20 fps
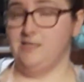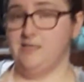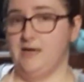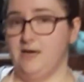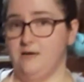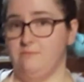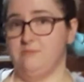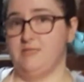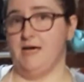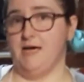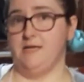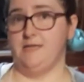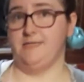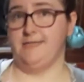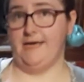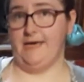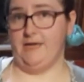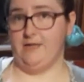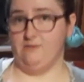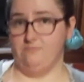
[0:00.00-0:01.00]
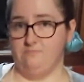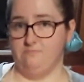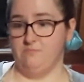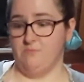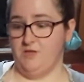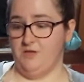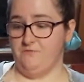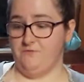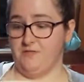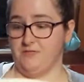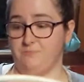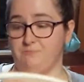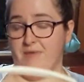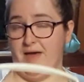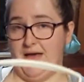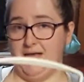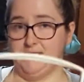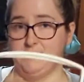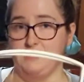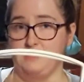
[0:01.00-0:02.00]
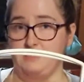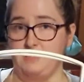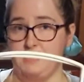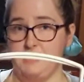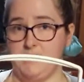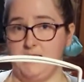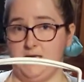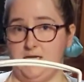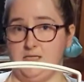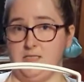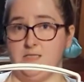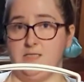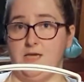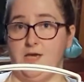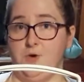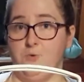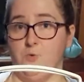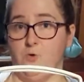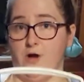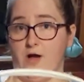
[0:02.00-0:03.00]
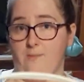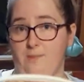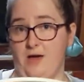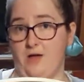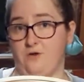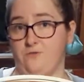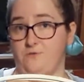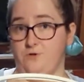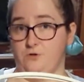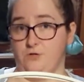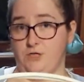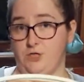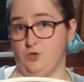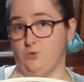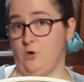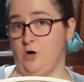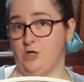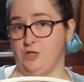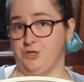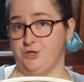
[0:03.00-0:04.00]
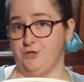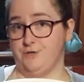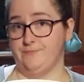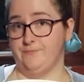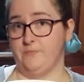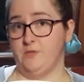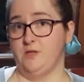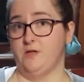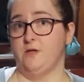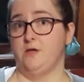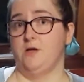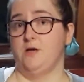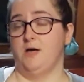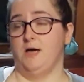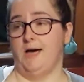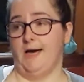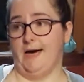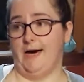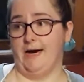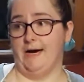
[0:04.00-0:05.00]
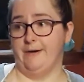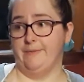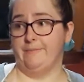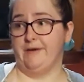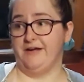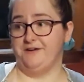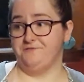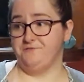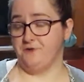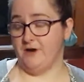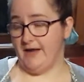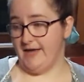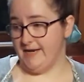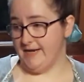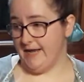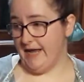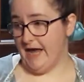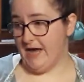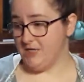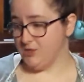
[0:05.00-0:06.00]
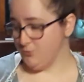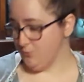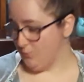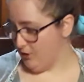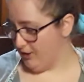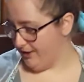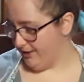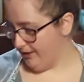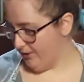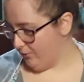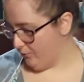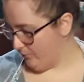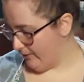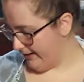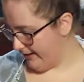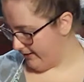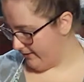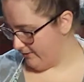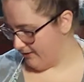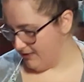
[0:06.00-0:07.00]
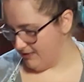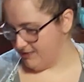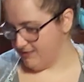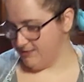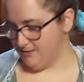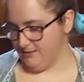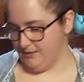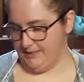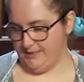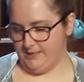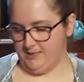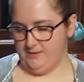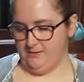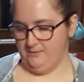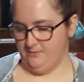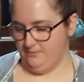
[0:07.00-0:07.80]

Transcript: times out of 10, if it's a basket like this, it will come out of your dishwasher. My friend has one where it's like,